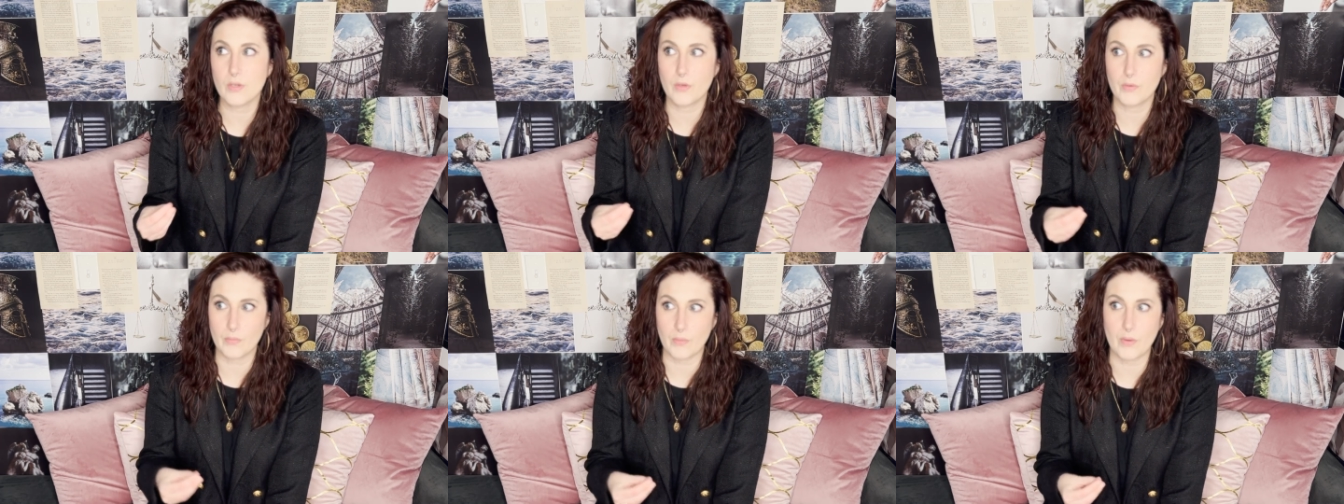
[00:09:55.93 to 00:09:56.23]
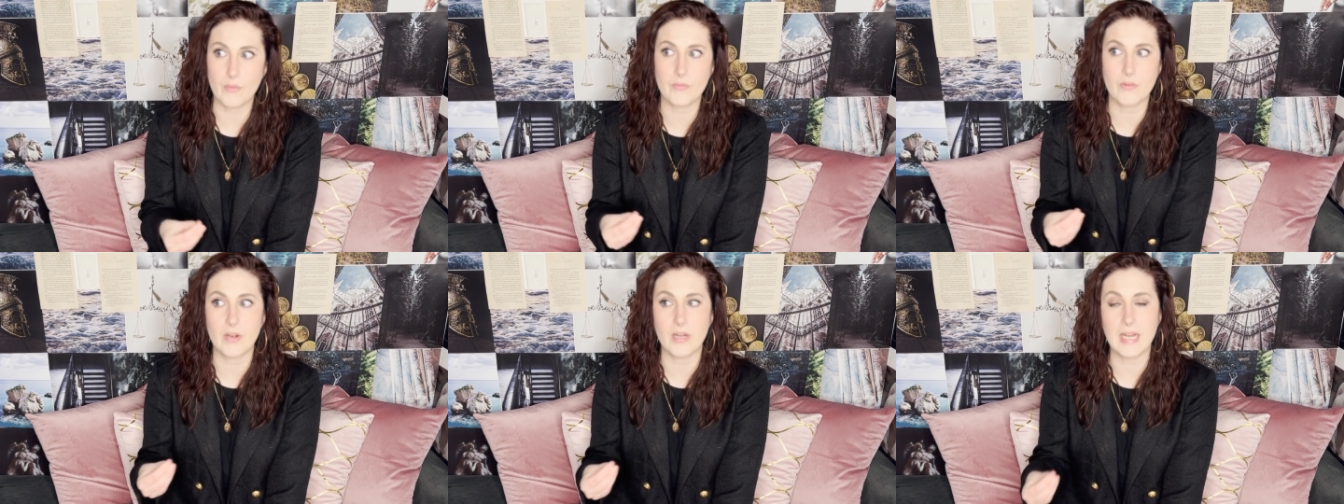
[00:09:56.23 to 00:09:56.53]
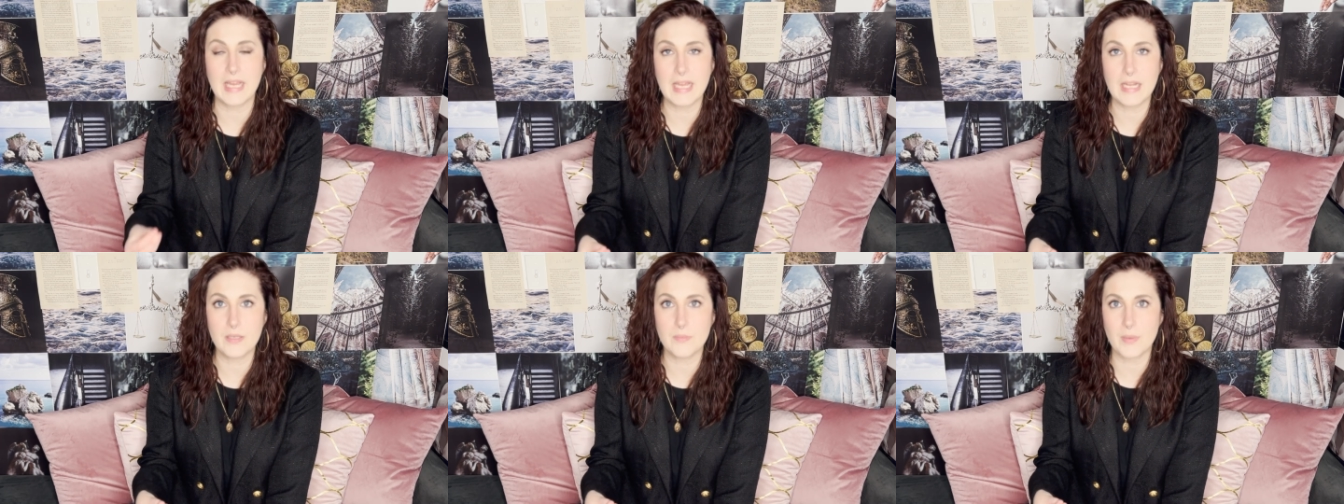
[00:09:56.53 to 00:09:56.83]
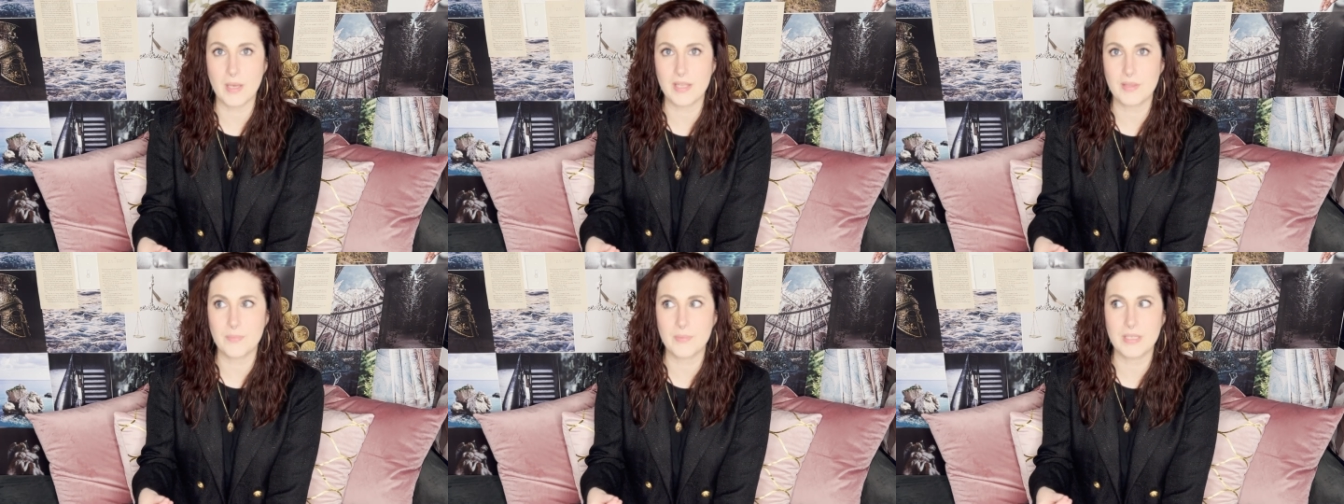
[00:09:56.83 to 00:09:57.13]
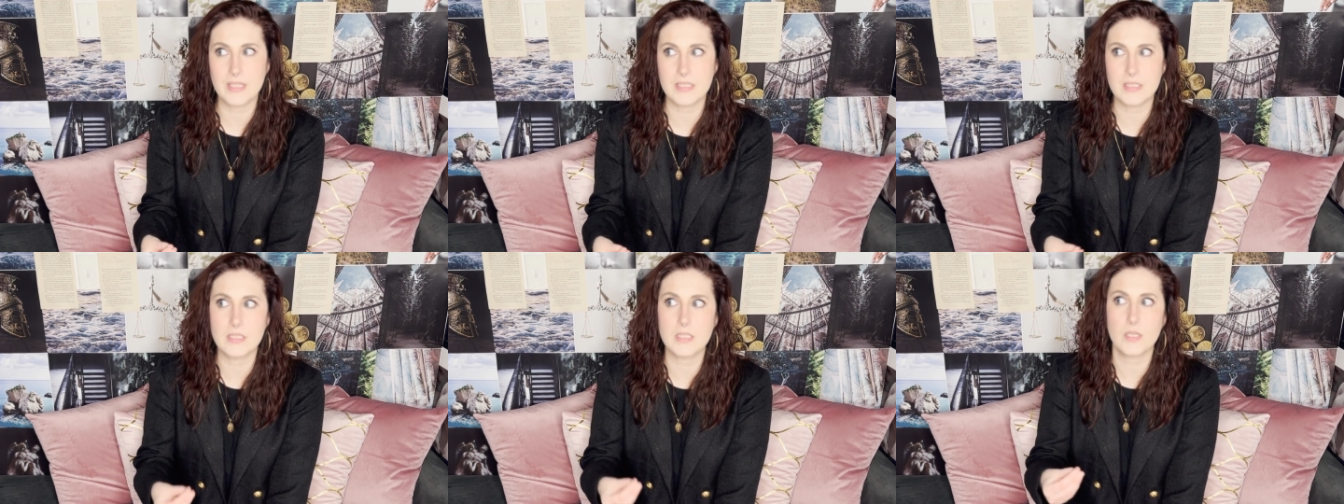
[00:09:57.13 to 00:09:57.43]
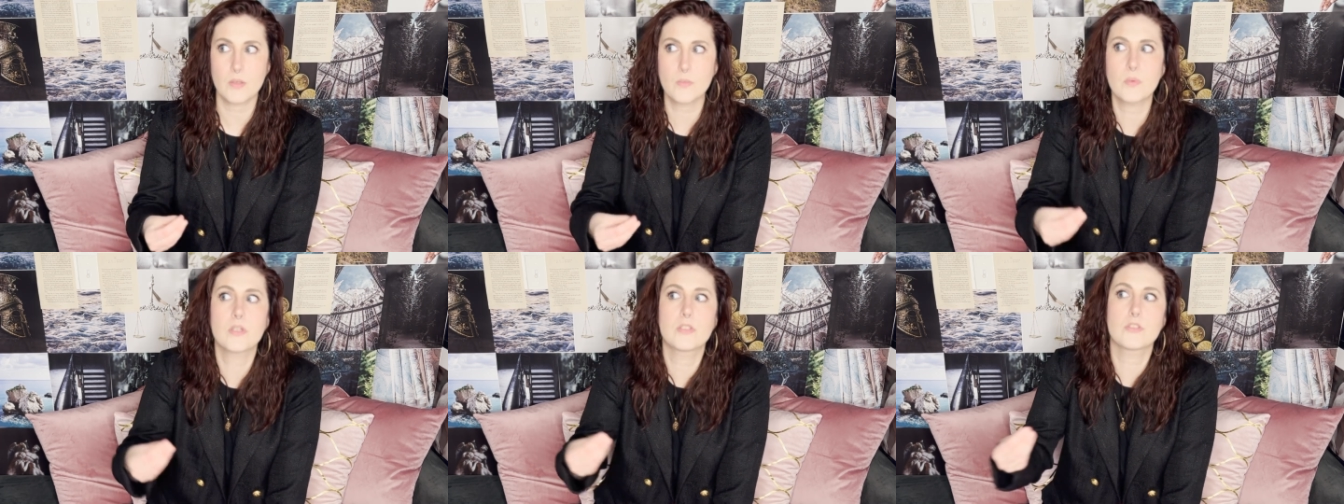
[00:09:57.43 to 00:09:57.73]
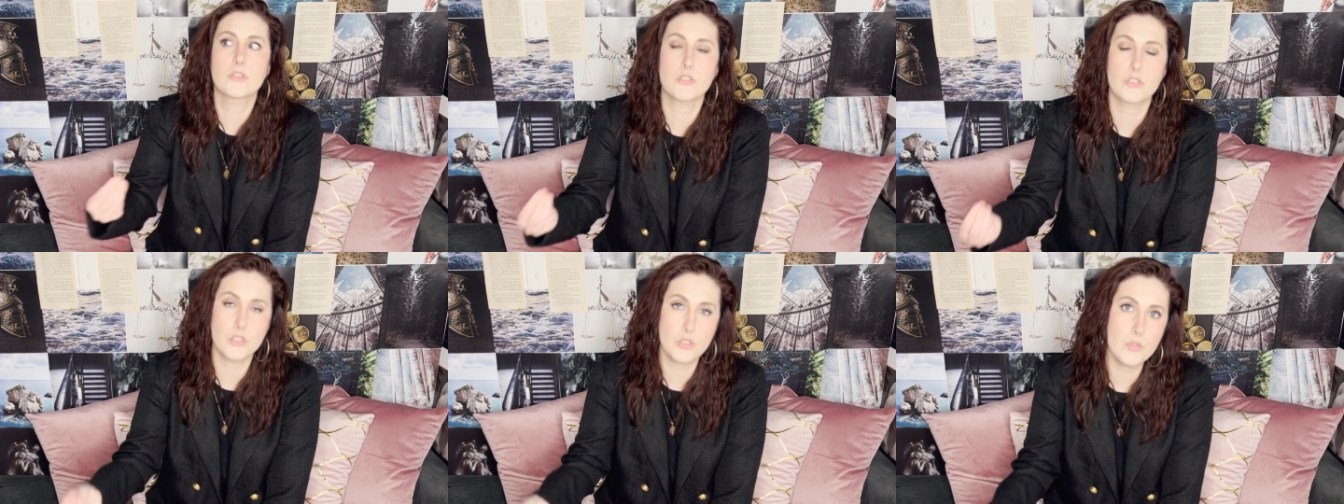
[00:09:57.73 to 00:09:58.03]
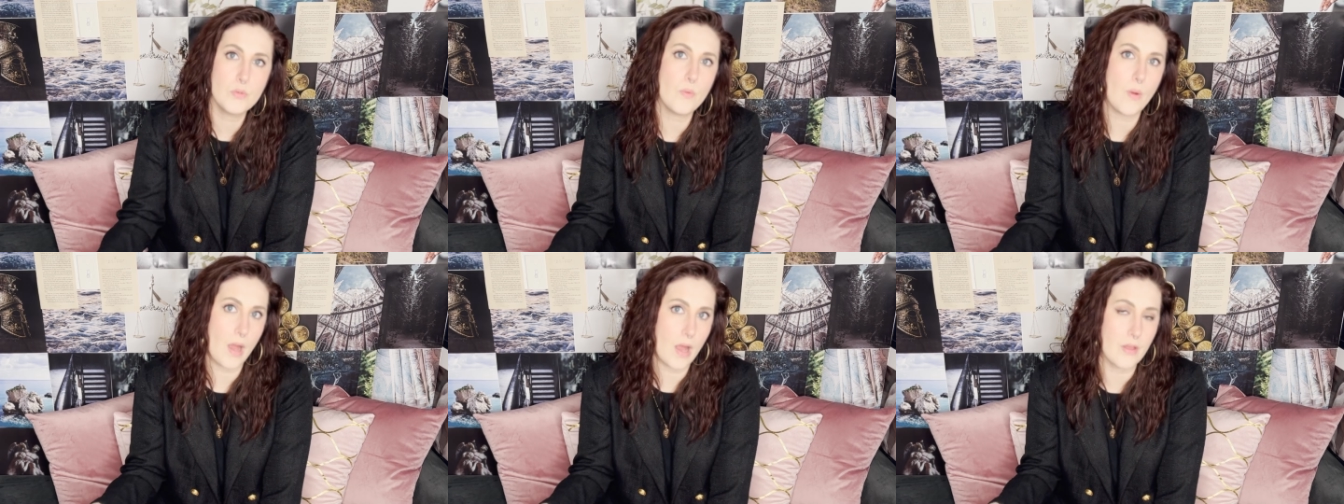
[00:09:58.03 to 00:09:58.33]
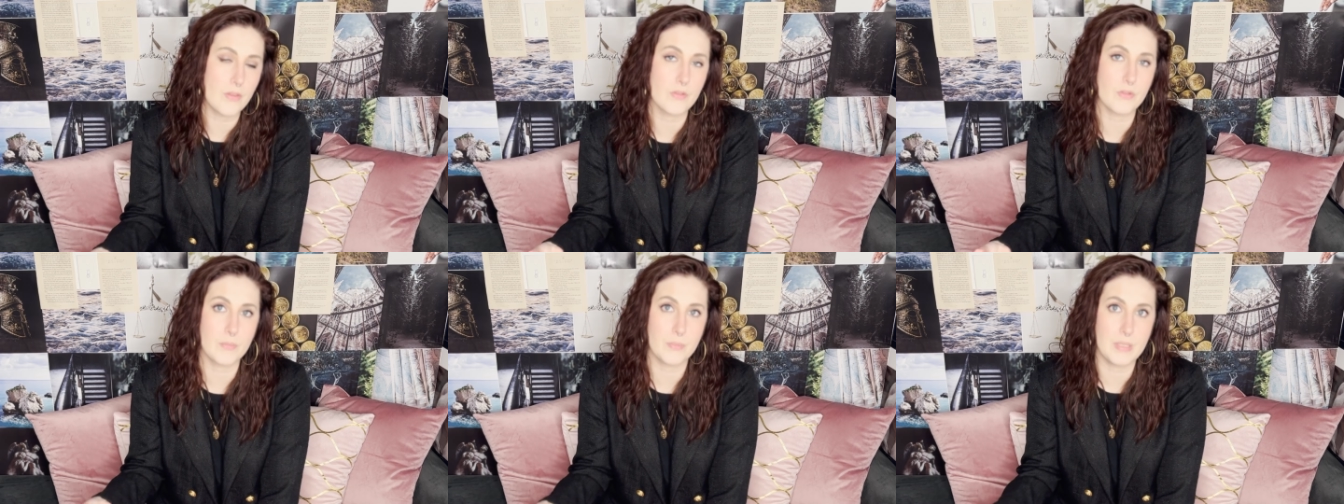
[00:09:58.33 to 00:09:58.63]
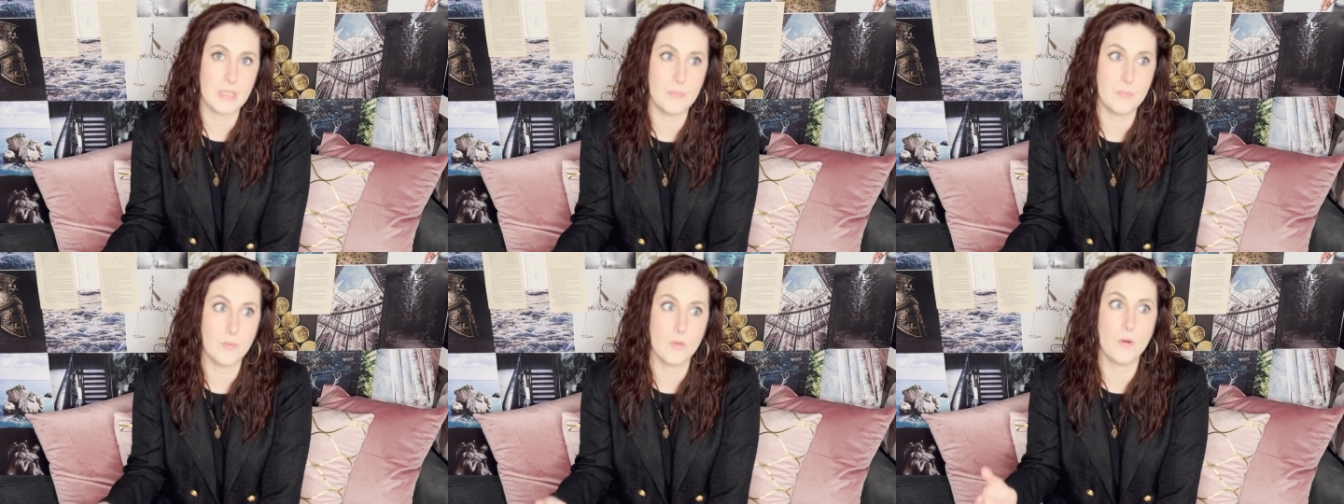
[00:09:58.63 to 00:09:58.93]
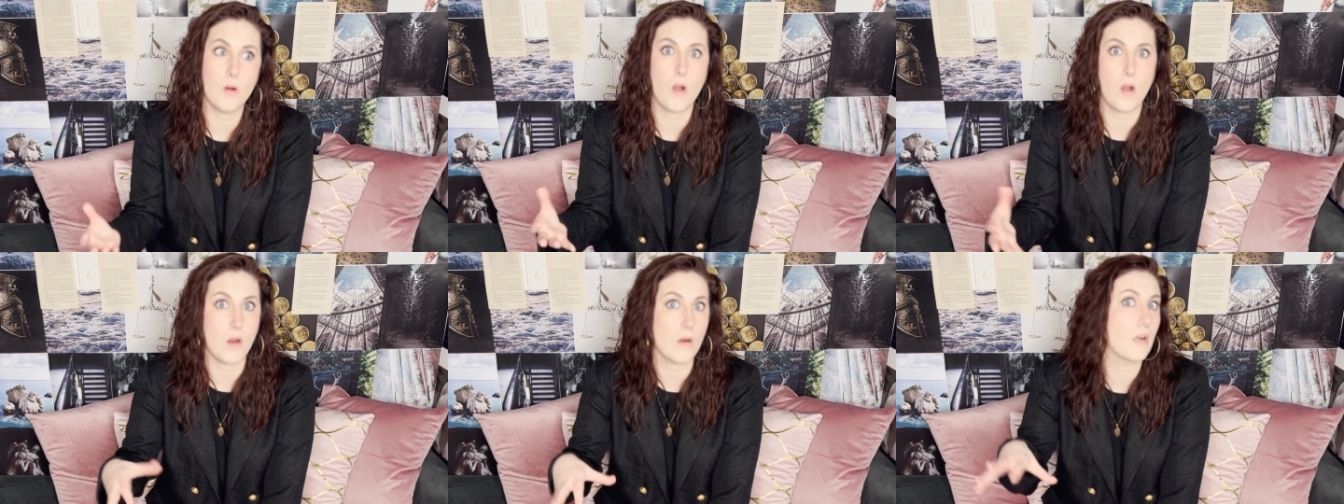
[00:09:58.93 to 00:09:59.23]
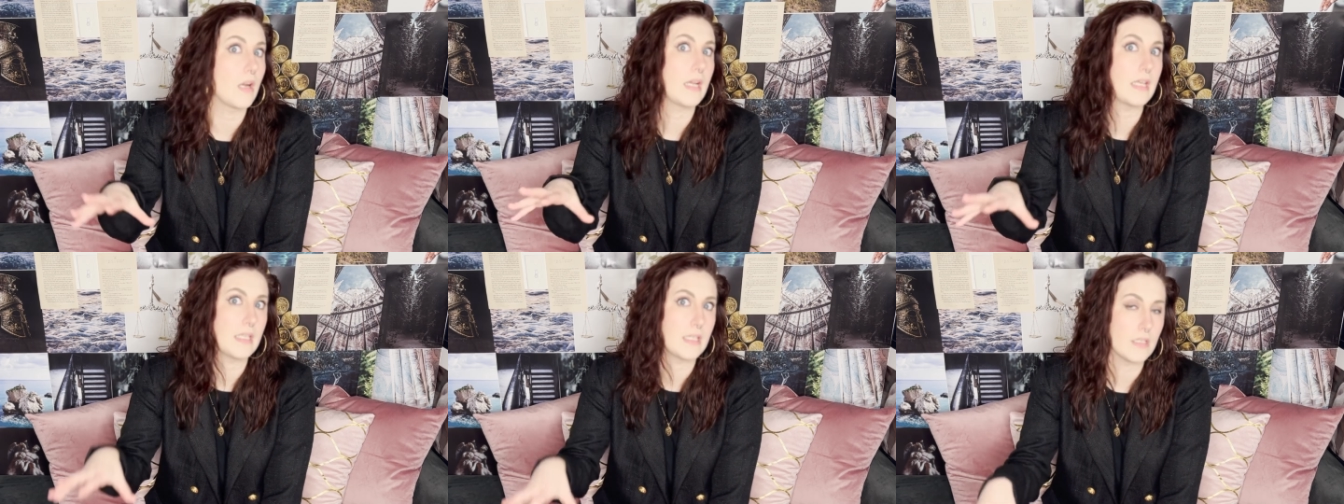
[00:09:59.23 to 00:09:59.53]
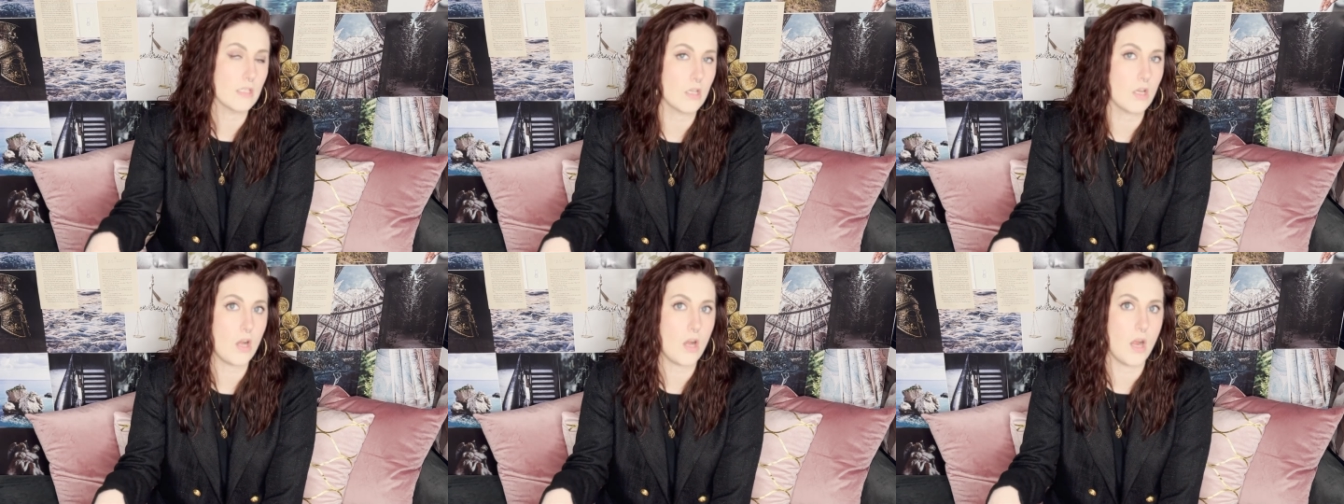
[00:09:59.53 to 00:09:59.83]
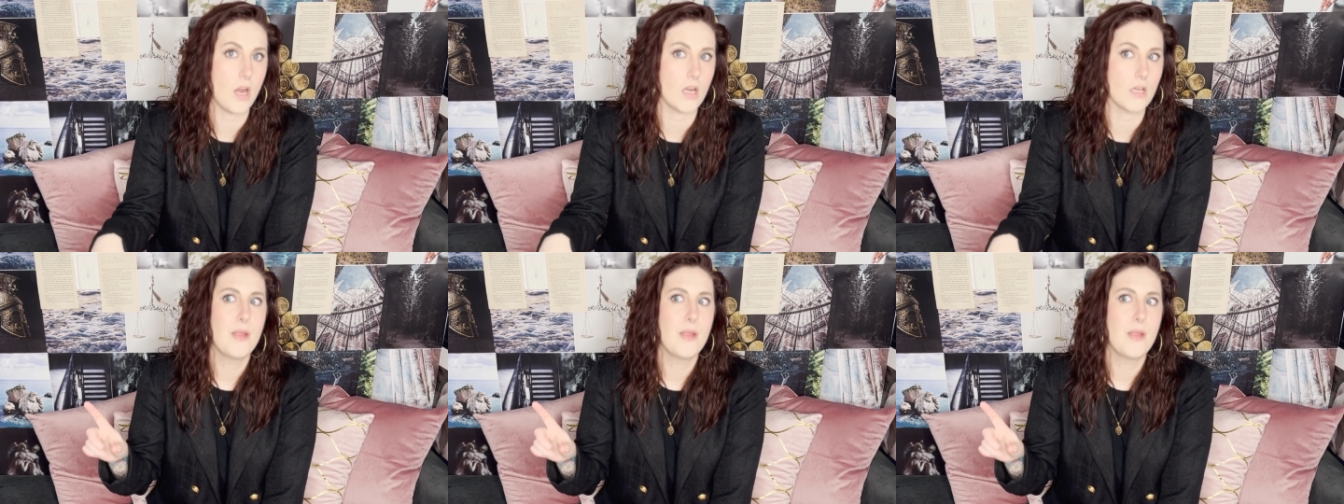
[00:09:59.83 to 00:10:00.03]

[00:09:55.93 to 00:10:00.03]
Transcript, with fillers: Grover and Annabeth because there were two other people already in the car.